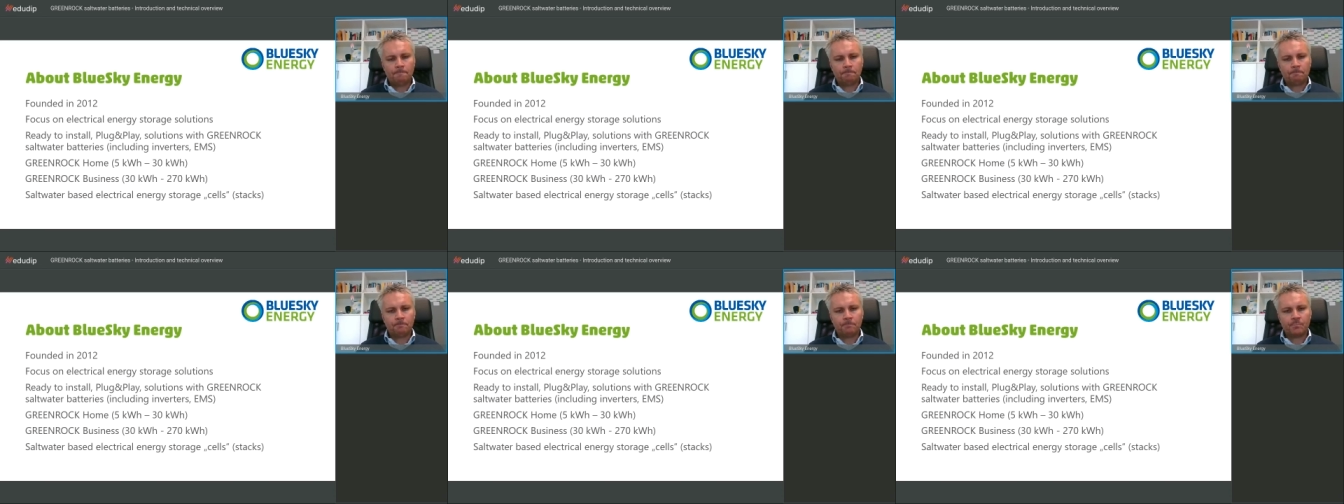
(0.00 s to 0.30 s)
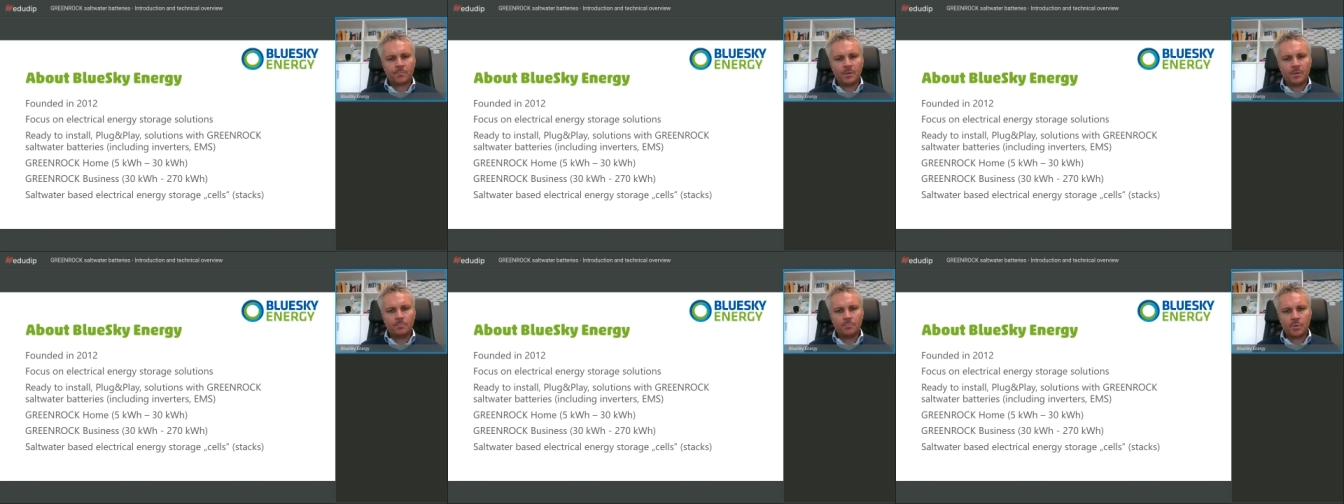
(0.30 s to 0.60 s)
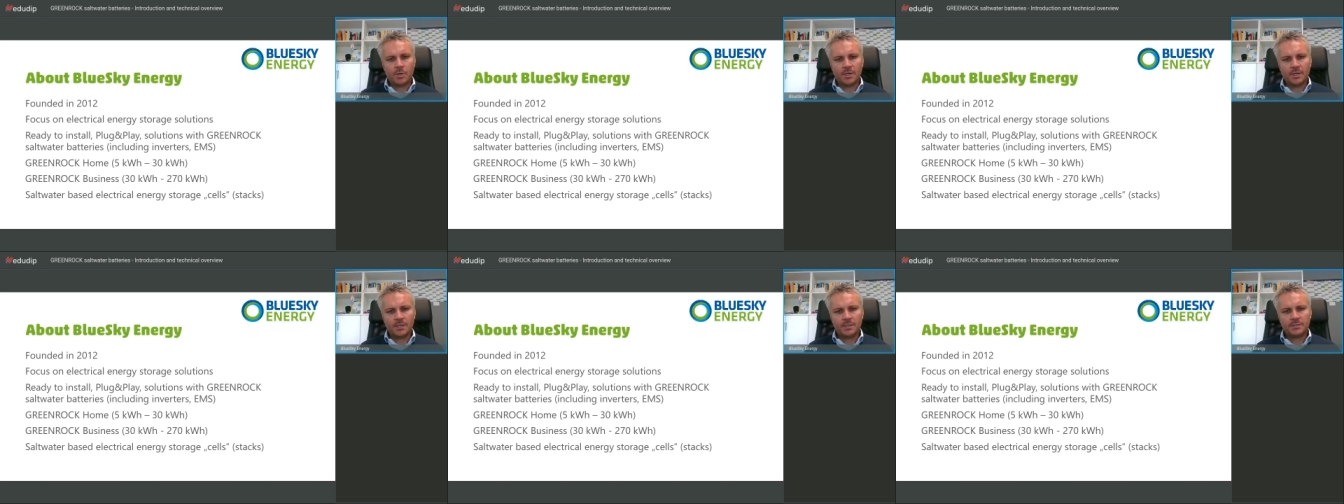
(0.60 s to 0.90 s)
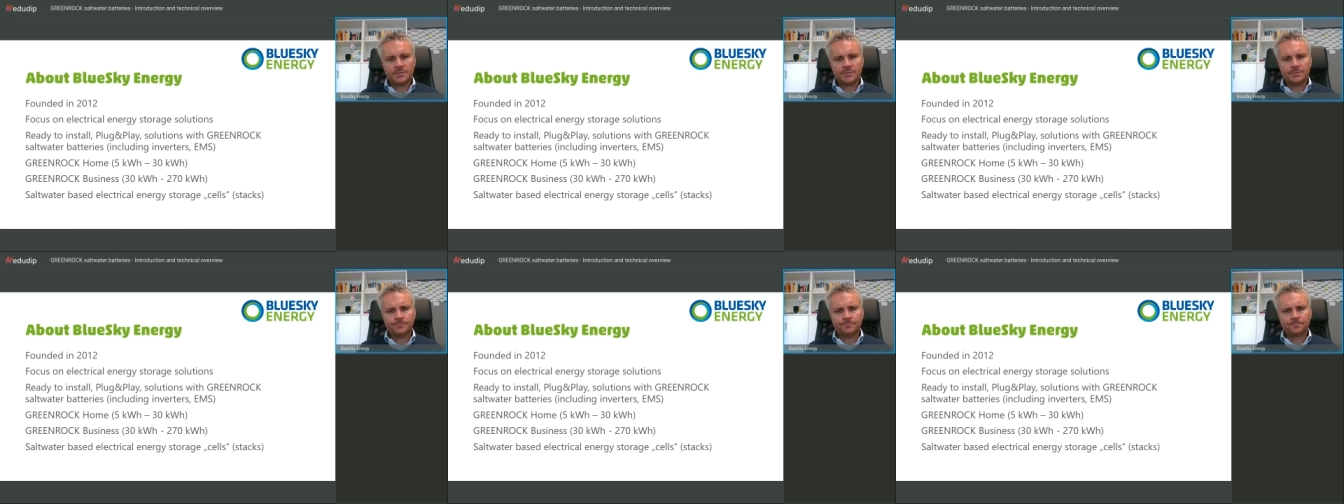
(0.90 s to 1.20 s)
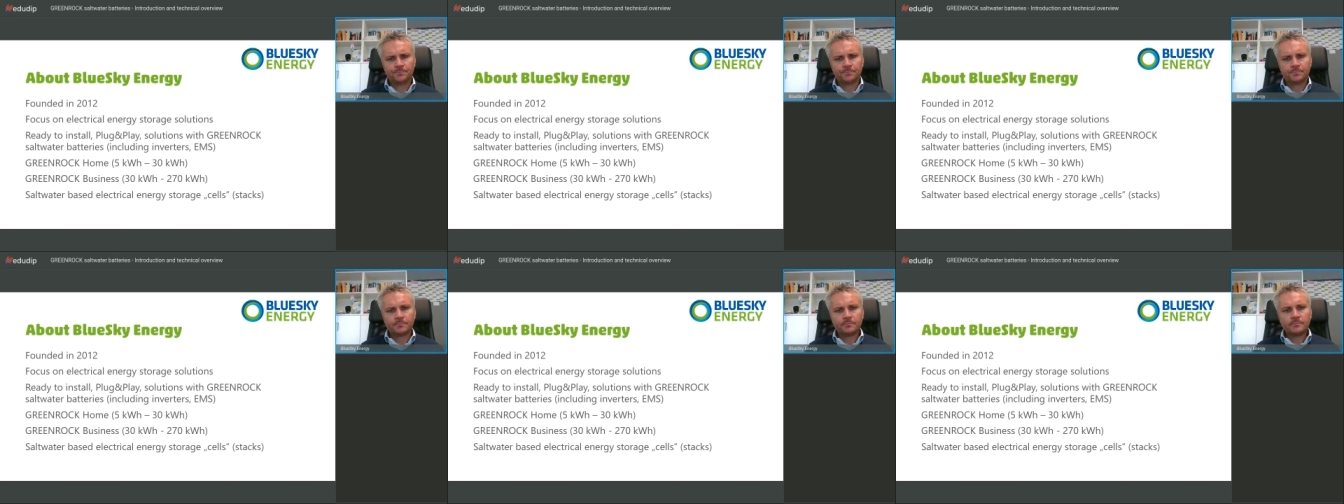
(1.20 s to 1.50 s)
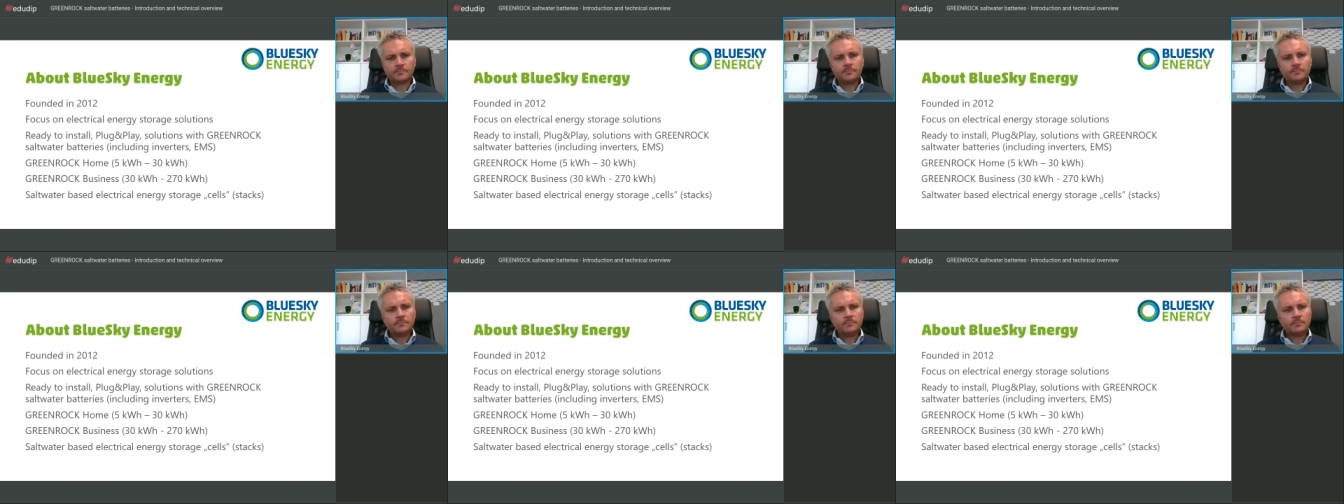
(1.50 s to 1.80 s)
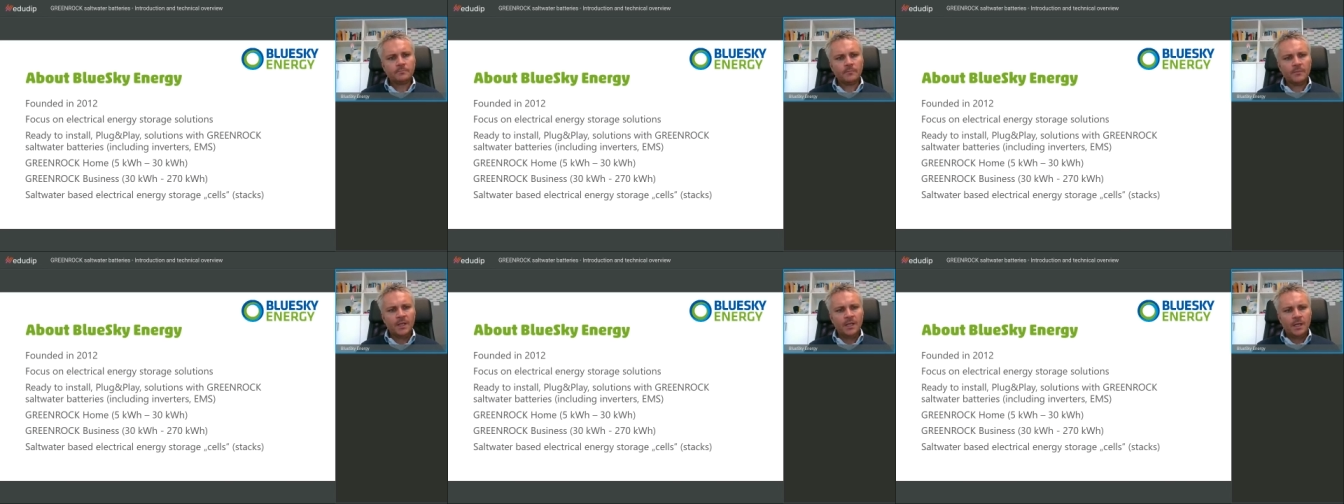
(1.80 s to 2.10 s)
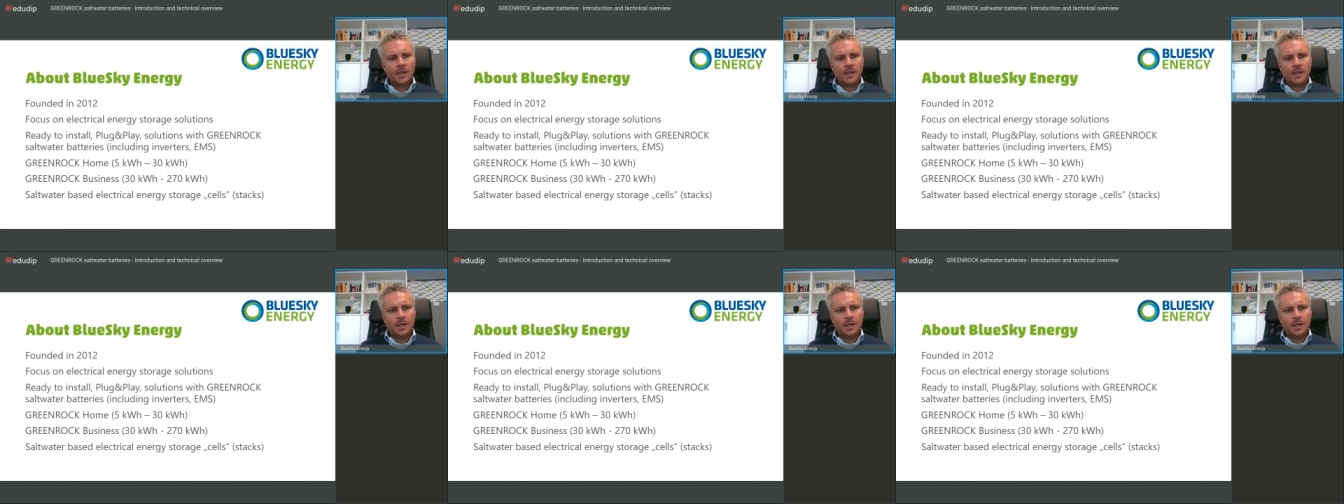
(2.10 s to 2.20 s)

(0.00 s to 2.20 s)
And now we are selling ready